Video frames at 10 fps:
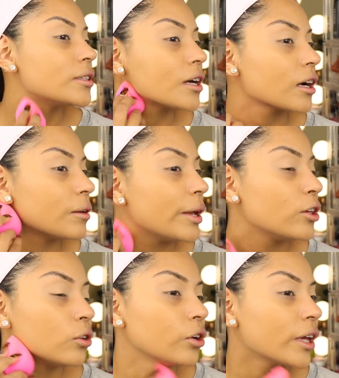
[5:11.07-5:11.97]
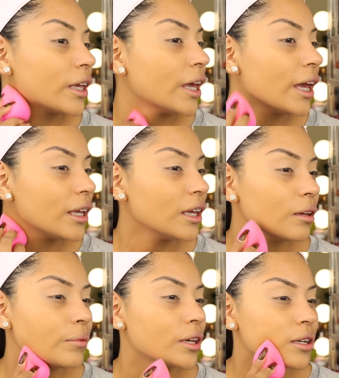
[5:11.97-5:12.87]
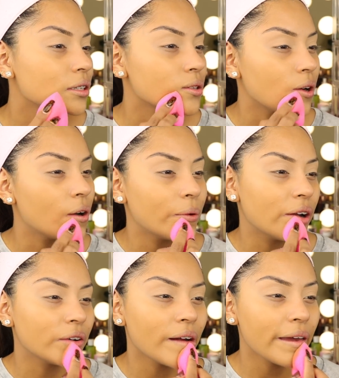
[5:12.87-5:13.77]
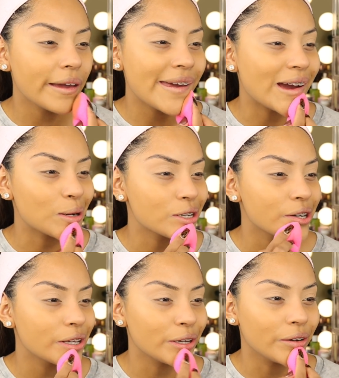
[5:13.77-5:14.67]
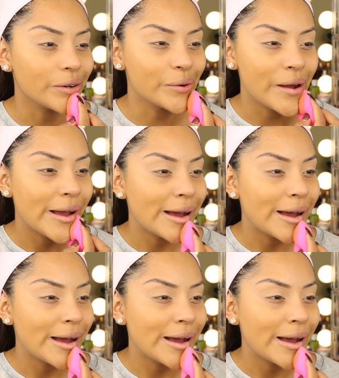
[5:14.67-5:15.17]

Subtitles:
It's not gonna make you look cakey, because whenever I encounter, you know,